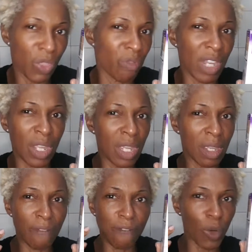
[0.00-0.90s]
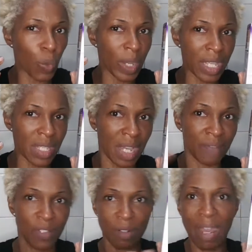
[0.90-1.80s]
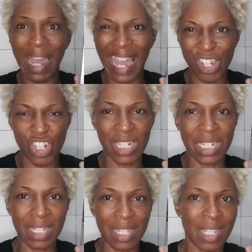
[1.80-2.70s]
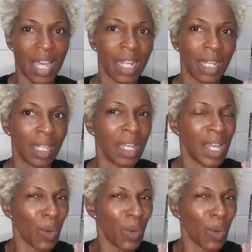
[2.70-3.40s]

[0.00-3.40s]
3-4 weeks after I actually did this color,